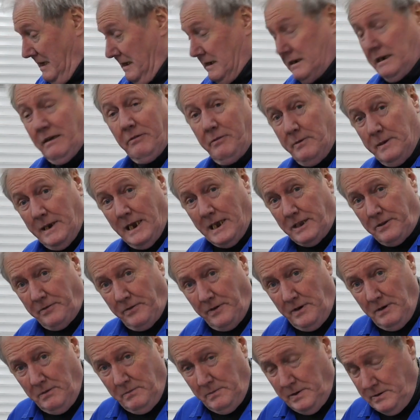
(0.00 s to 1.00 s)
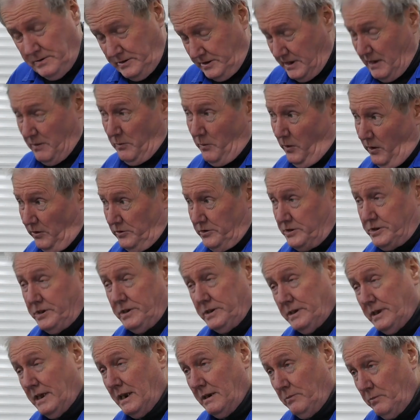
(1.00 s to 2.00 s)
never been asked for them, except once. He
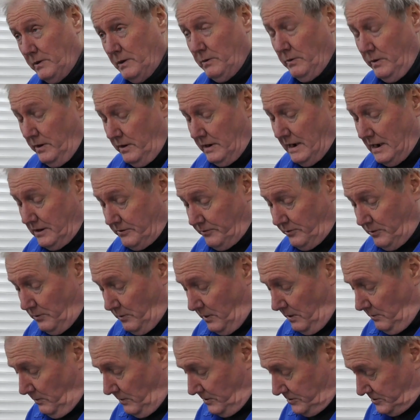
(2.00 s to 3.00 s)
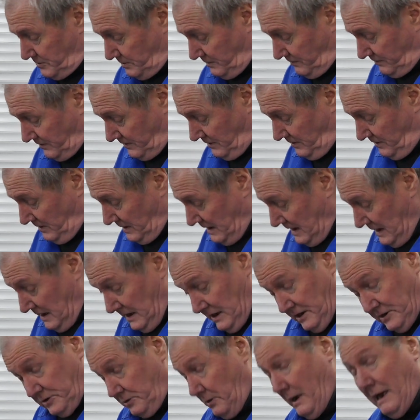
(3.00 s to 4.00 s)
said we were asked for one once before,
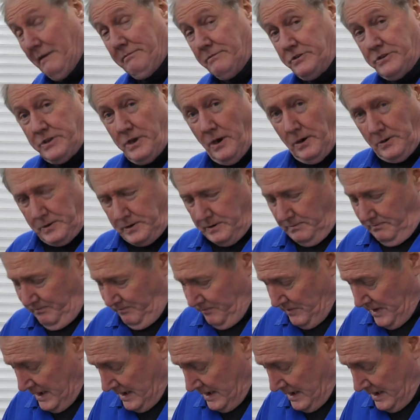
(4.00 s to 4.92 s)
so we haven't stocked them.